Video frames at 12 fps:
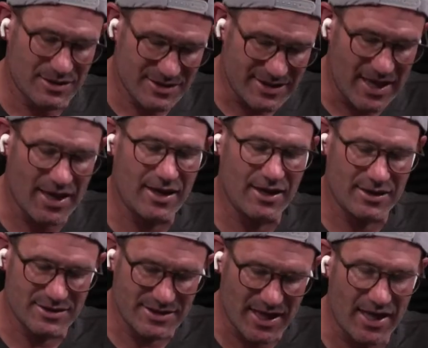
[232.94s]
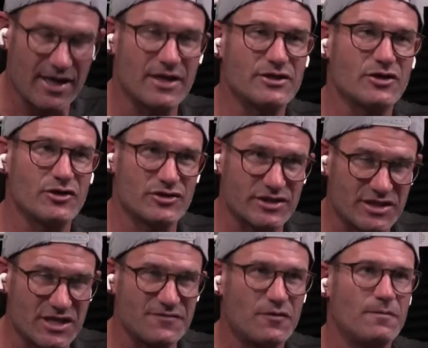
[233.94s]
stay until you're
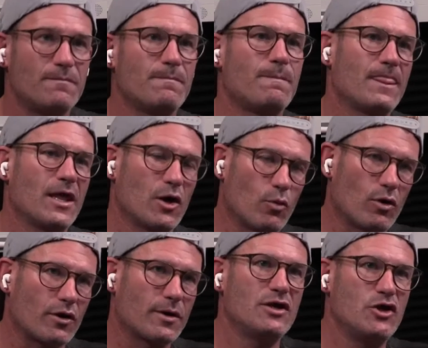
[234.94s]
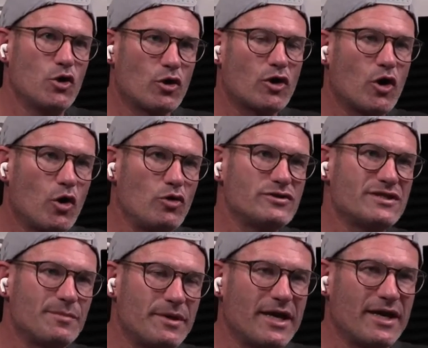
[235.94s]
successful, it'll work. Your goals in
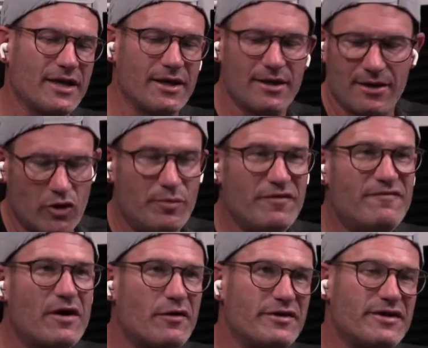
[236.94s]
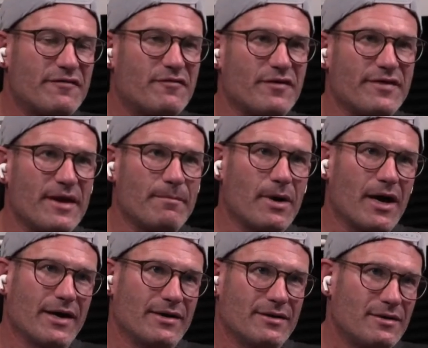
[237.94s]
the beginning could be very different than
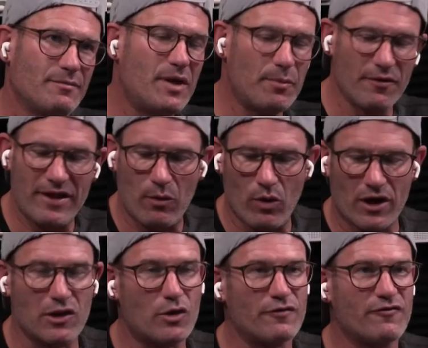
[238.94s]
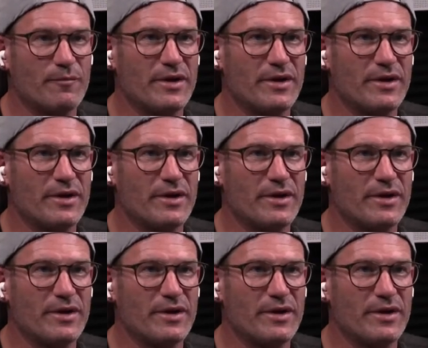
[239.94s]
mine. People that want to learn from